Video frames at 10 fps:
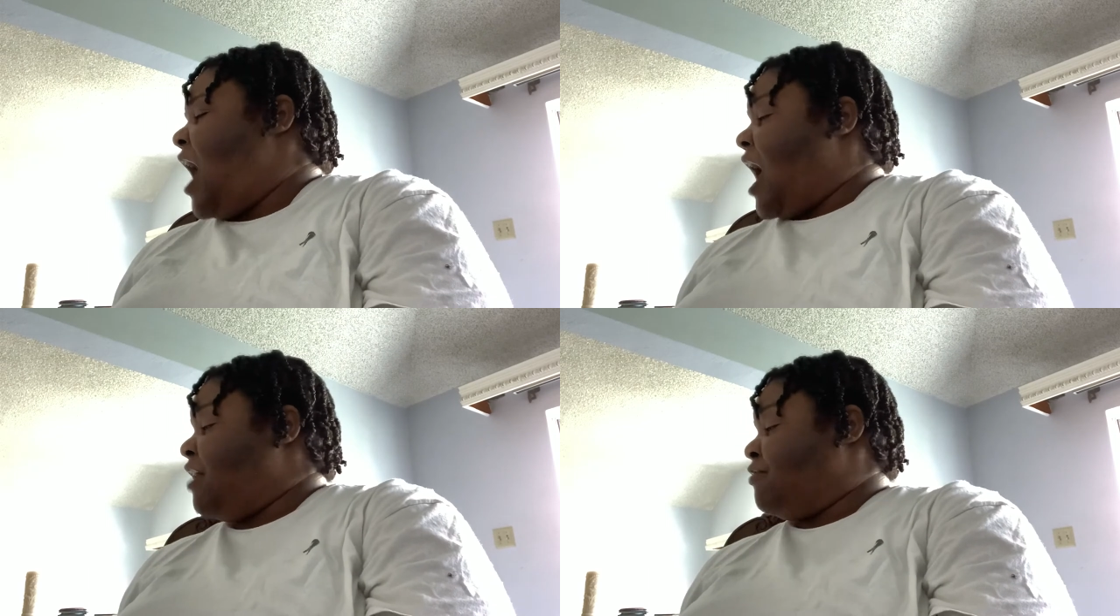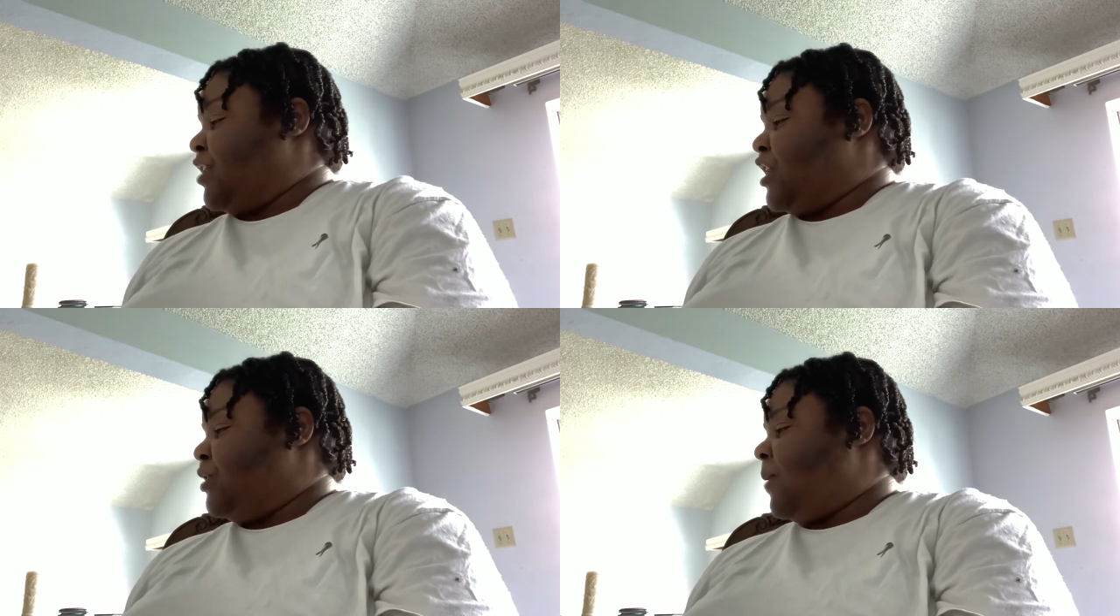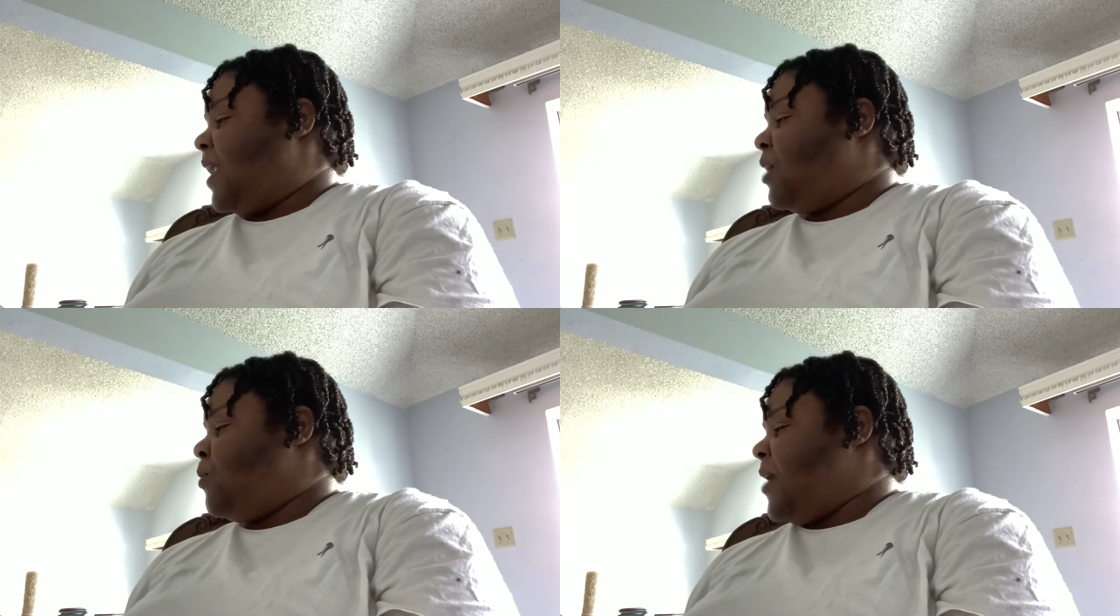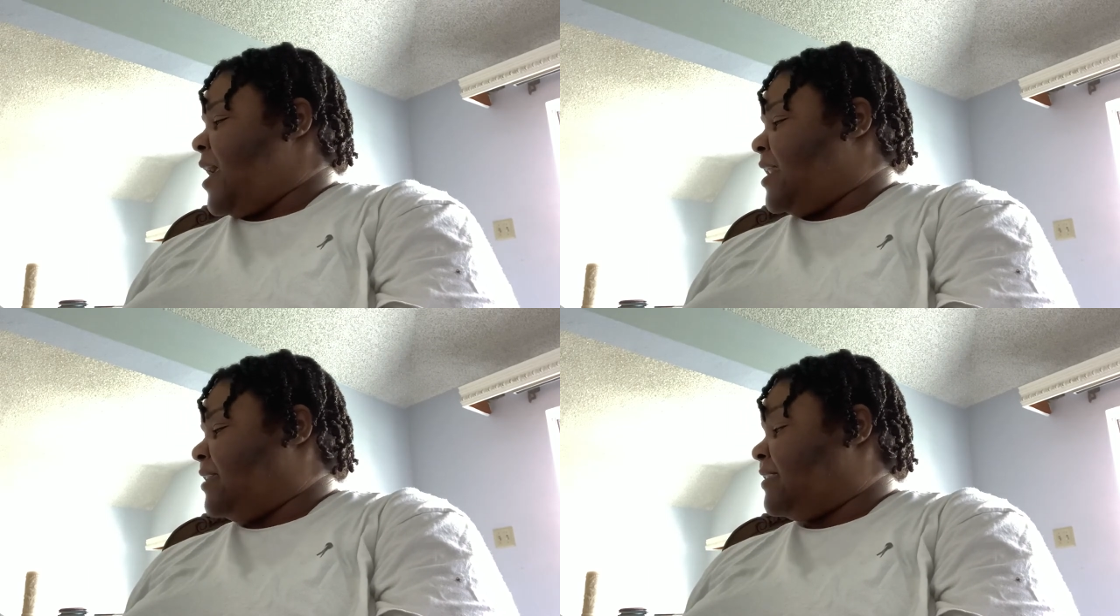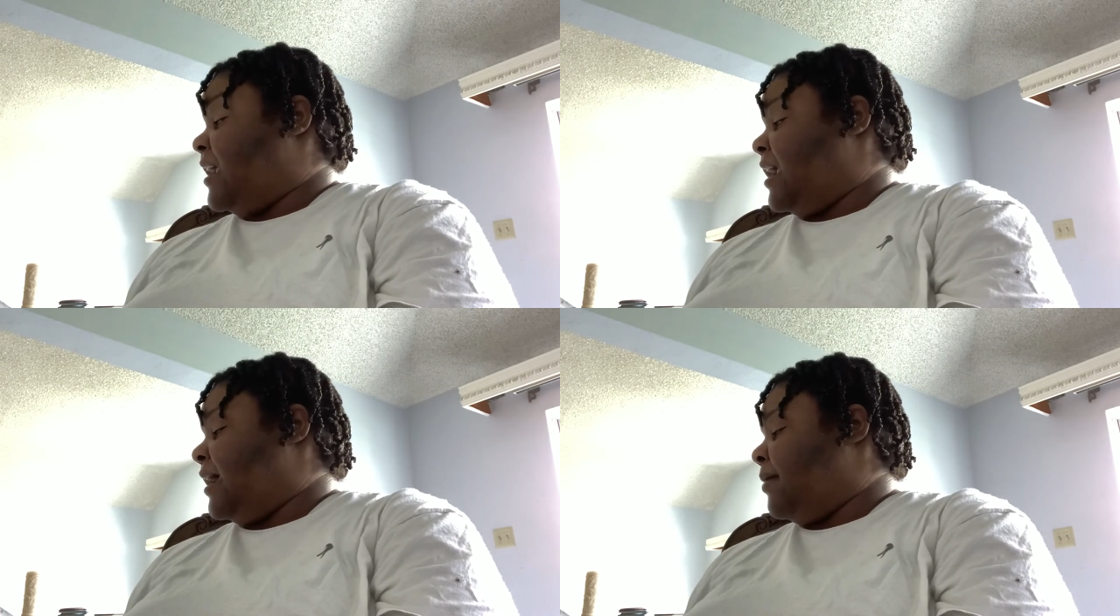I read while I'm waiting to
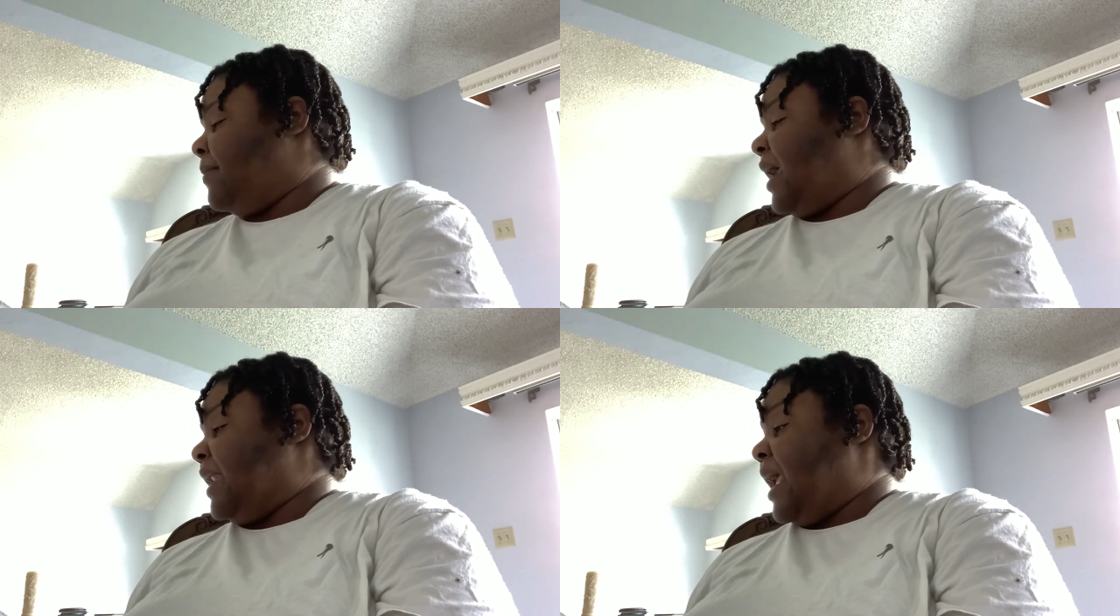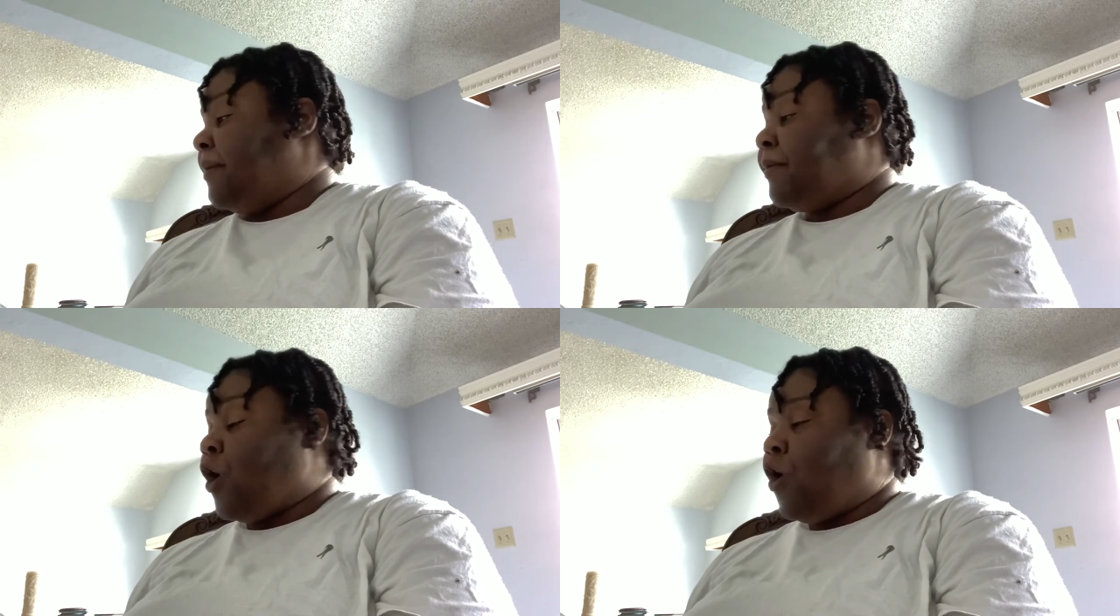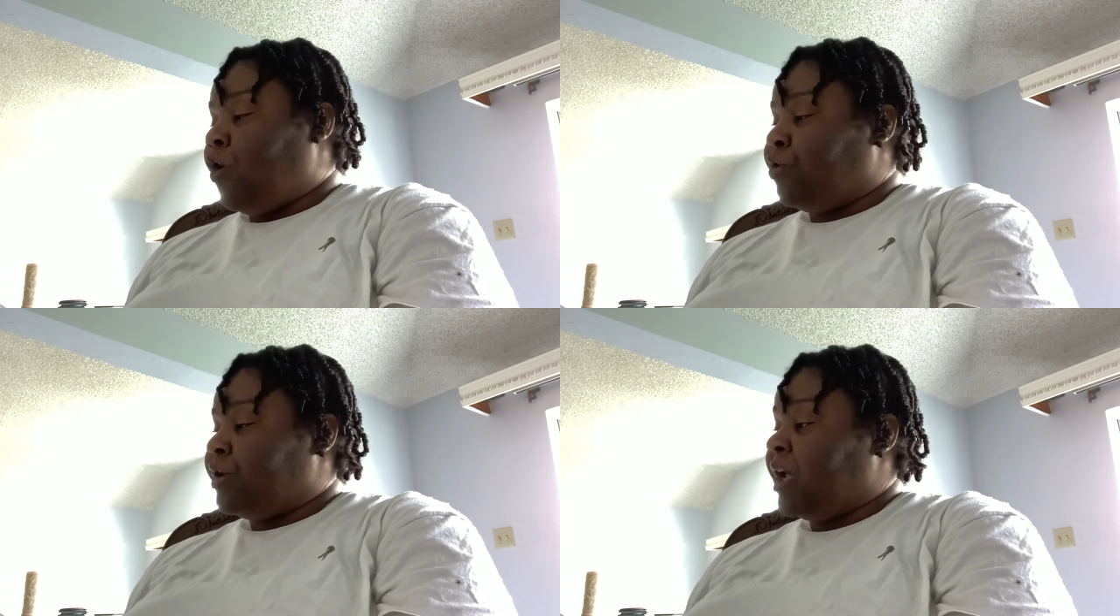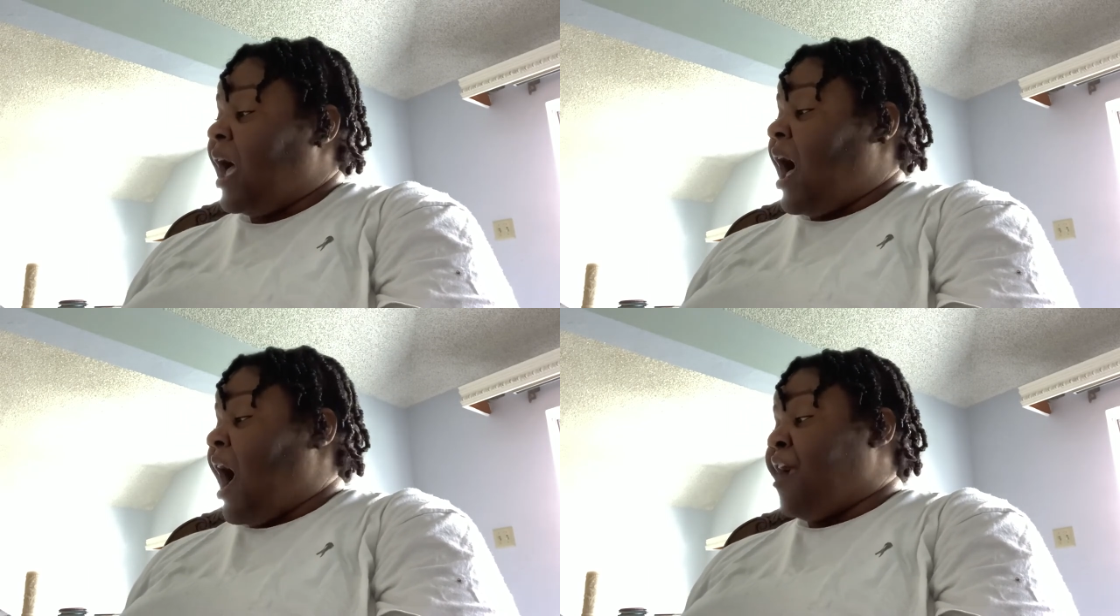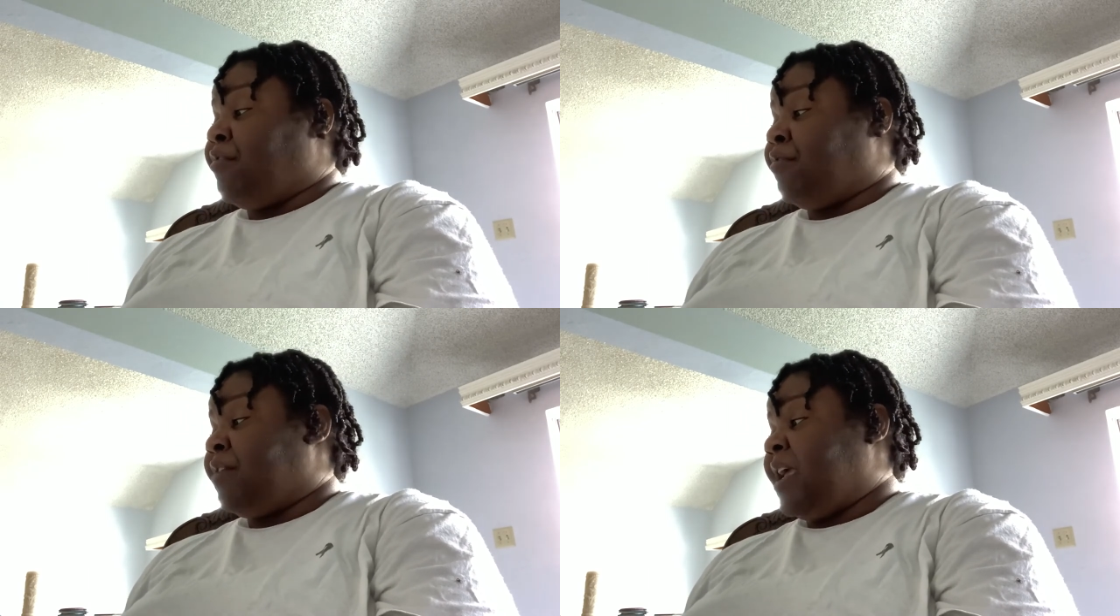hear my name called. I
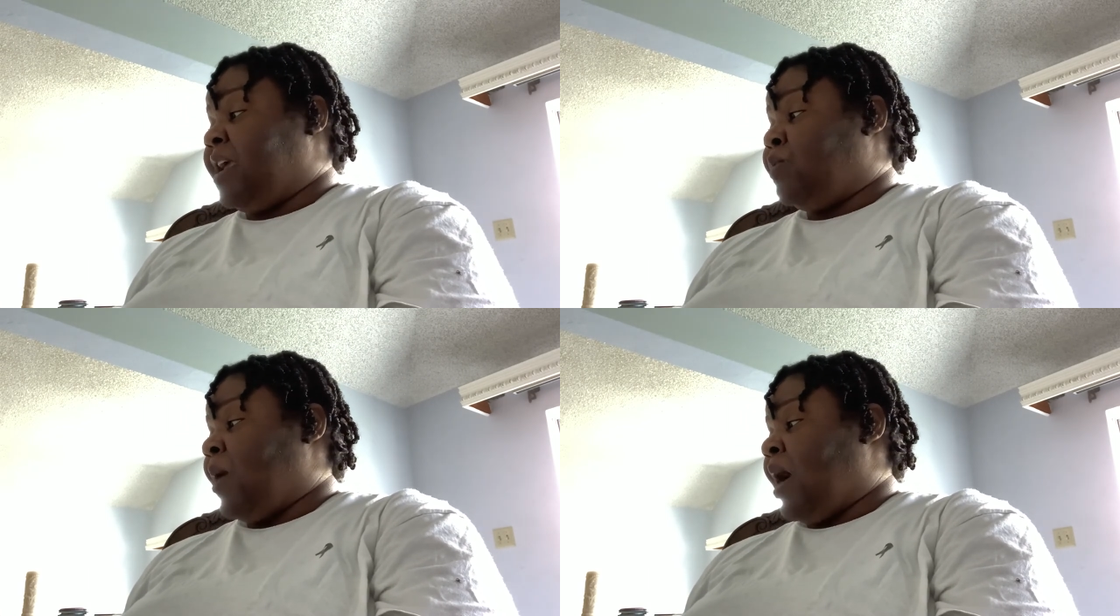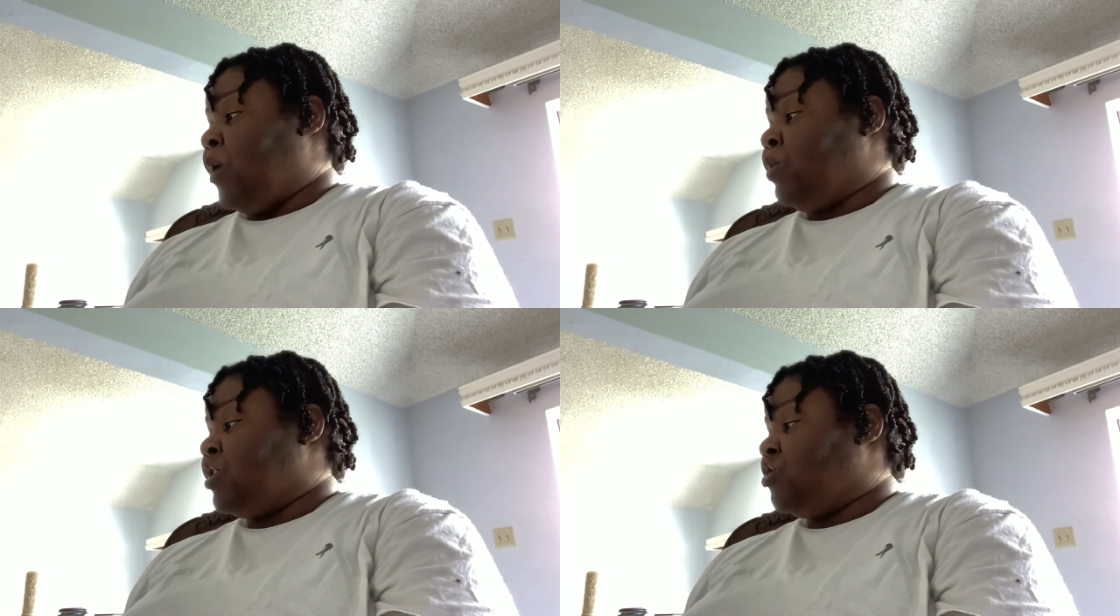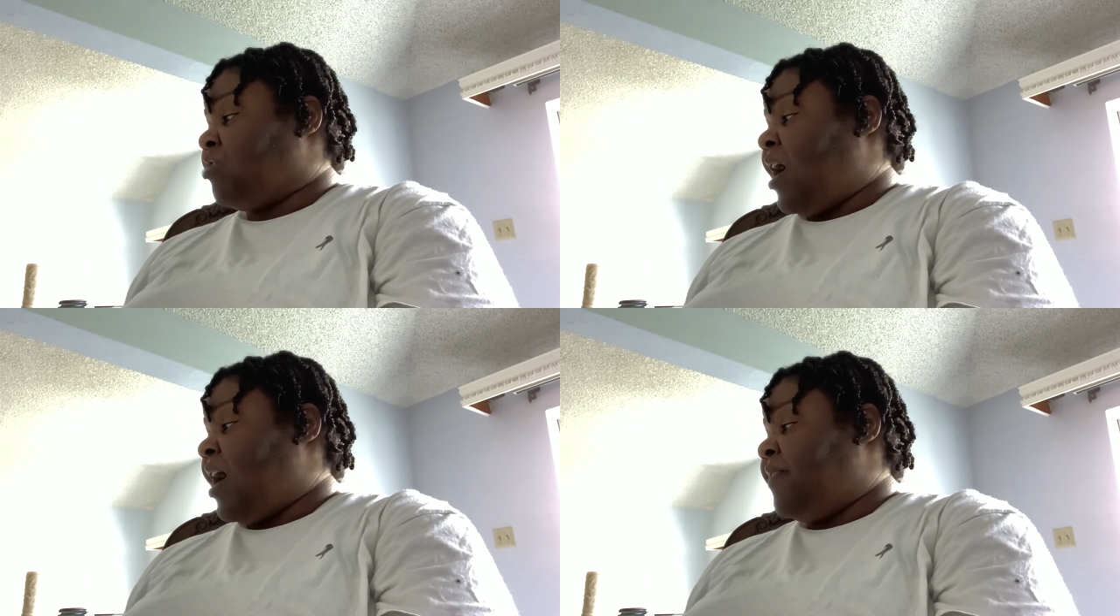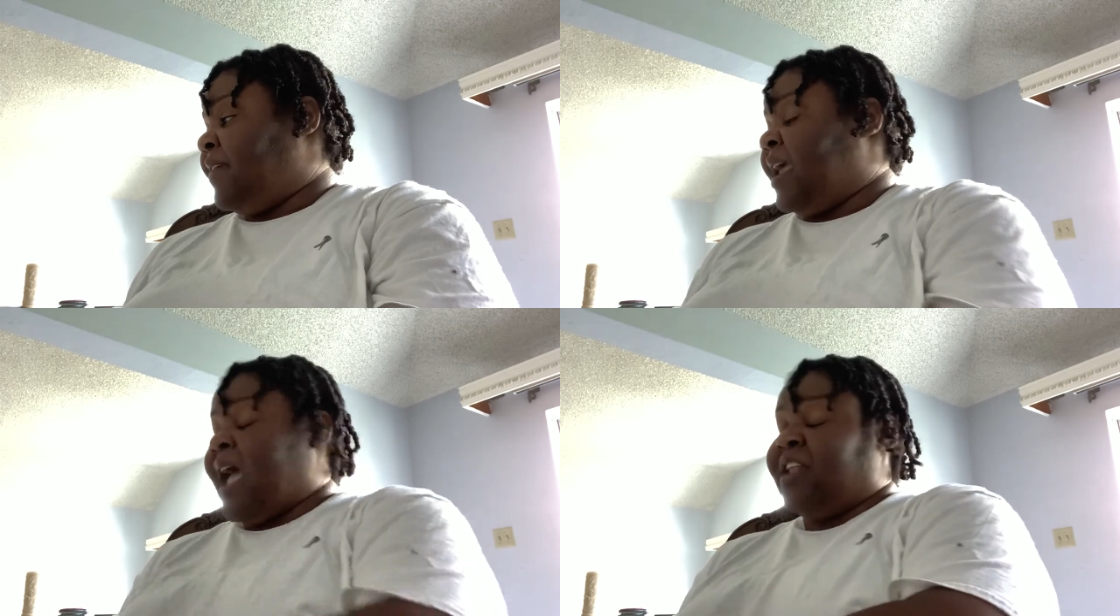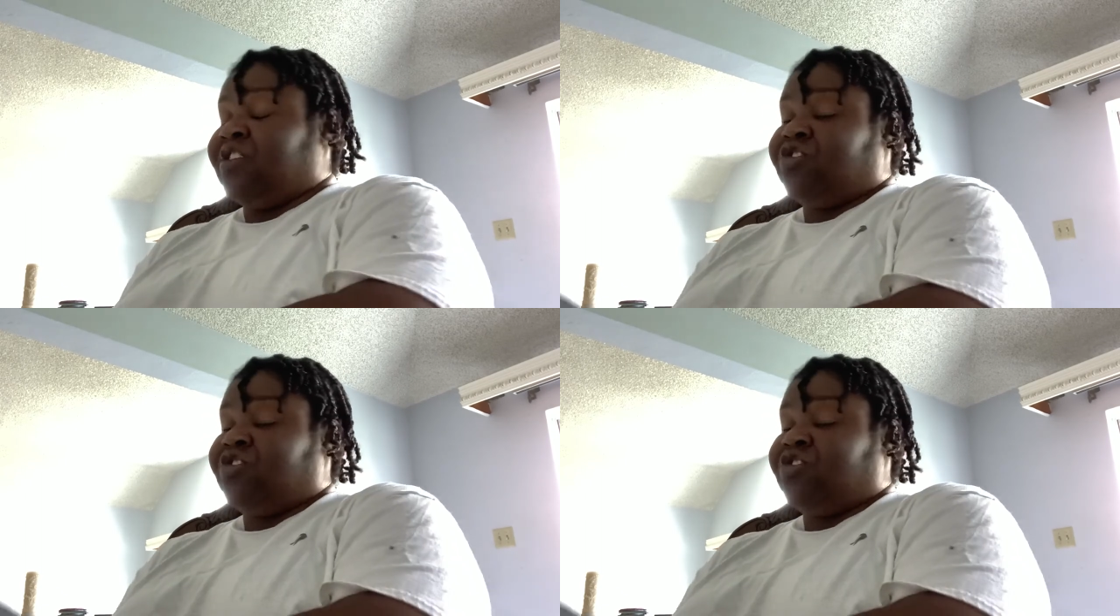read while we're driving and